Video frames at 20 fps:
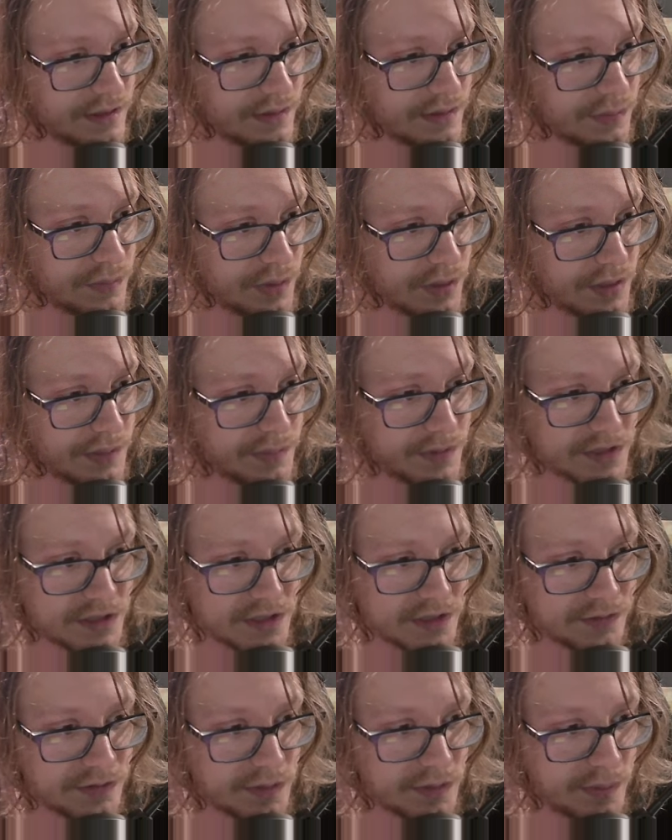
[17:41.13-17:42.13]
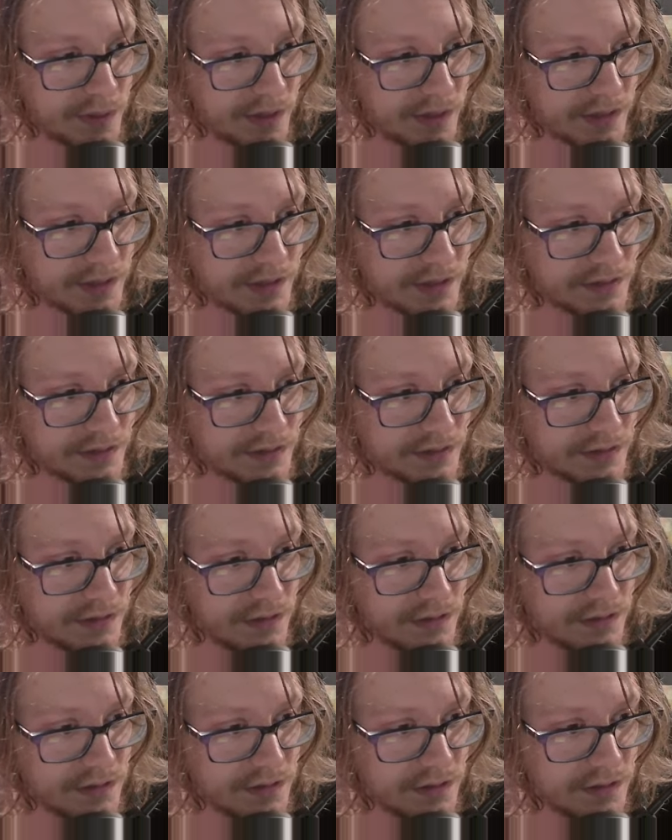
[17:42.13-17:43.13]
pretty much every pair gets
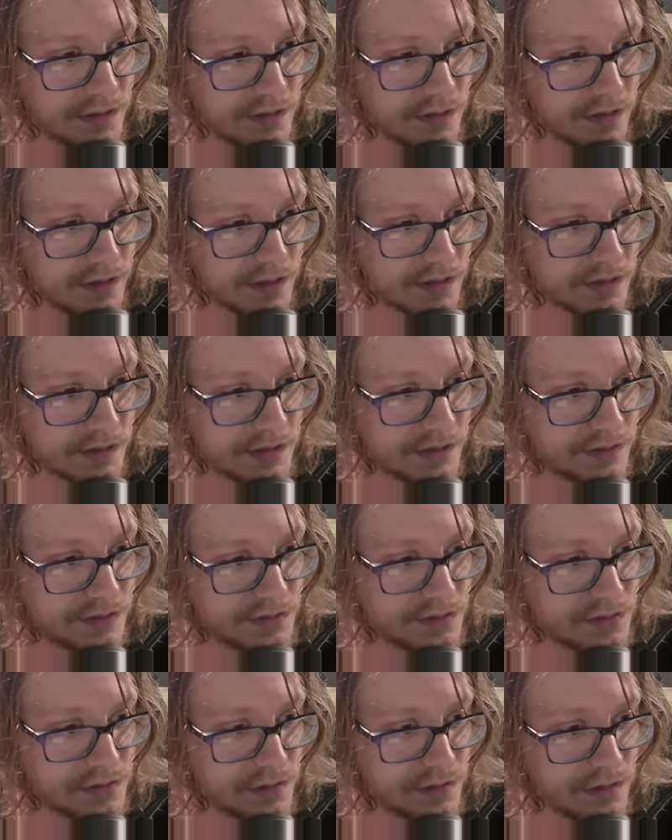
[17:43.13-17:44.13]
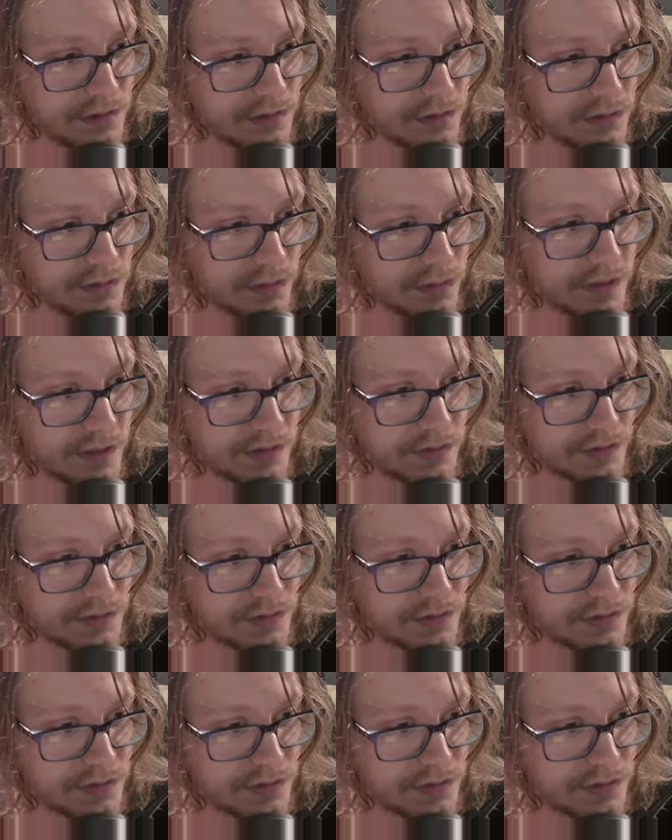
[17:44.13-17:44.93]
done at least twice.